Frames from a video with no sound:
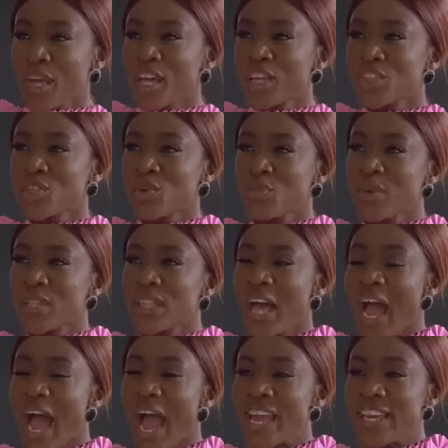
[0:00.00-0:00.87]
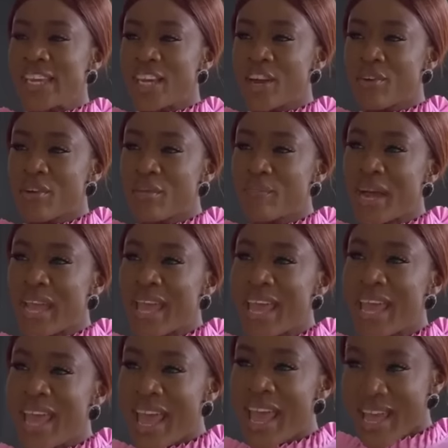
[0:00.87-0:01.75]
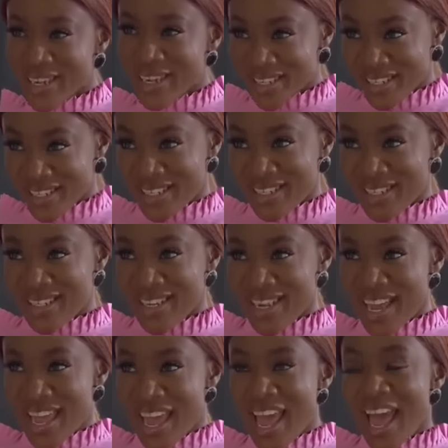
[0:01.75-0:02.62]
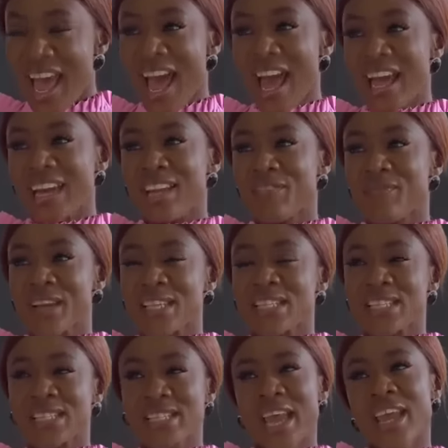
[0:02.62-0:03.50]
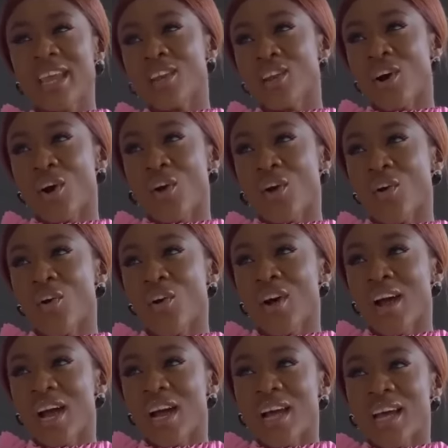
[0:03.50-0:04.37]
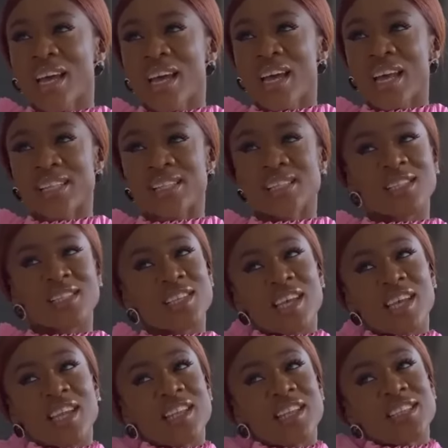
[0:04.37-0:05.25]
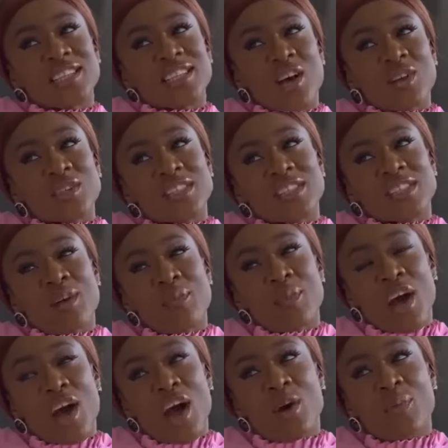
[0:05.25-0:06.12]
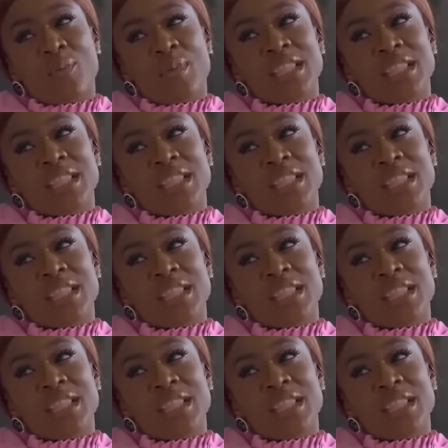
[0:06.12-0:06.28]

Because you put the idea in my head. And if I say no, it's gonna sound somehow.